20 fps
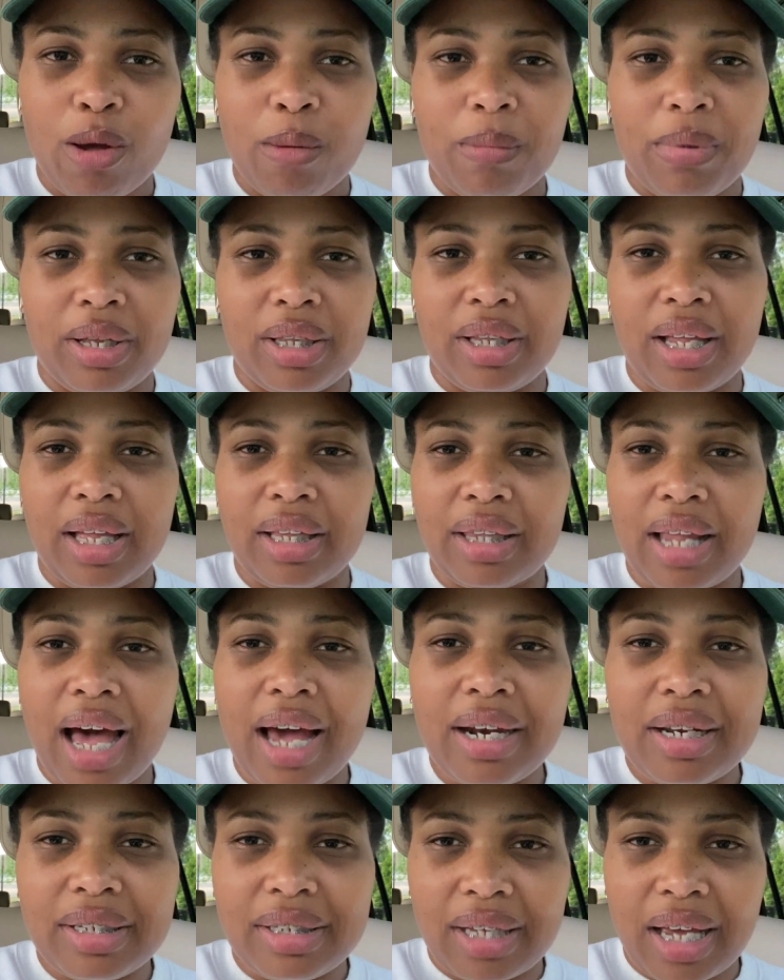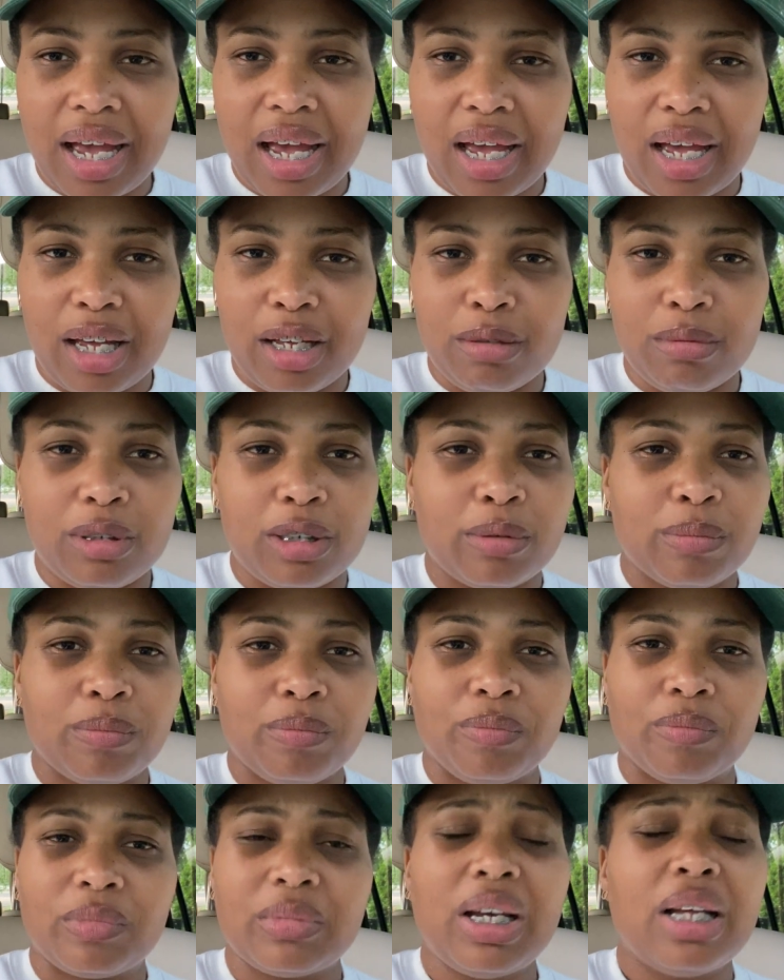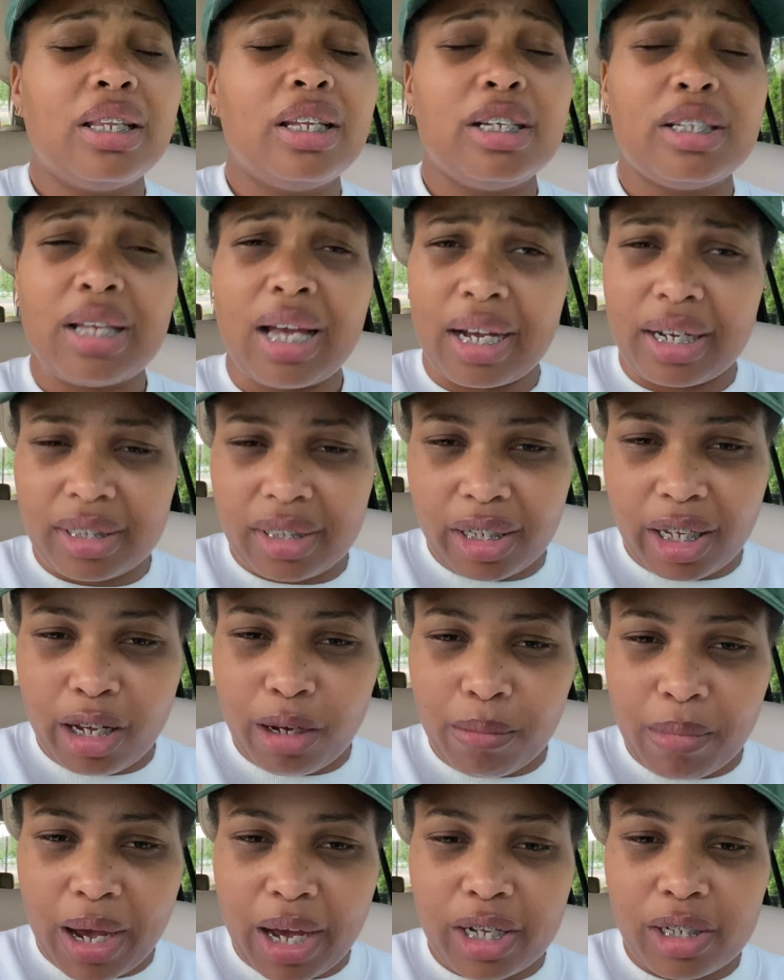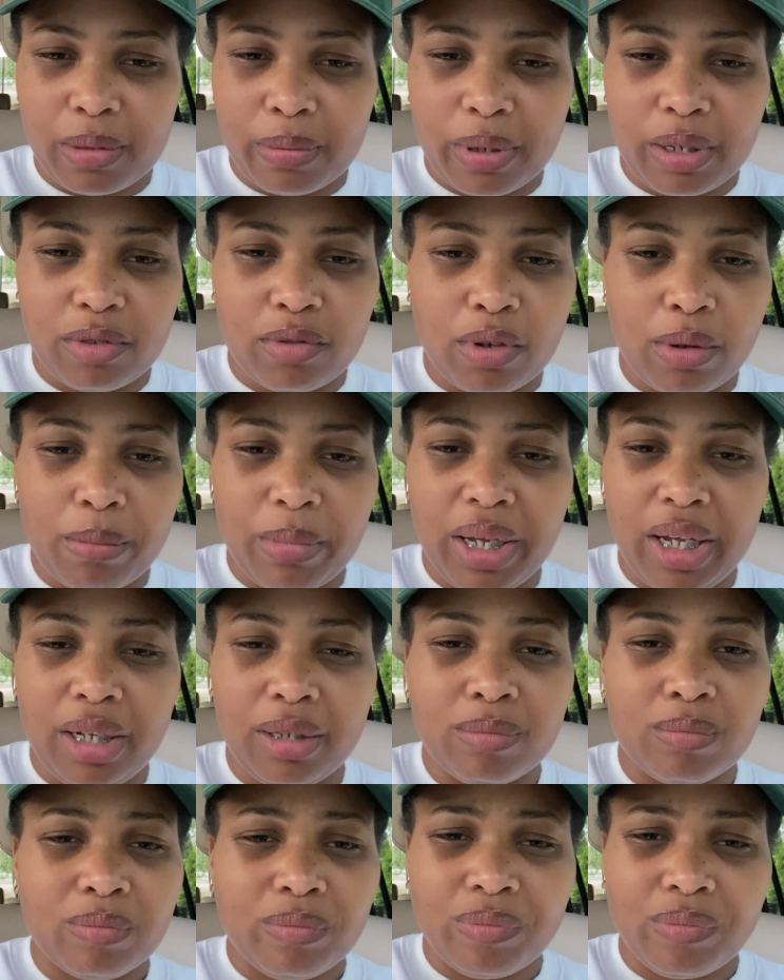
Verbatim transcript: But a lot of times, at least I could say in my experience for me,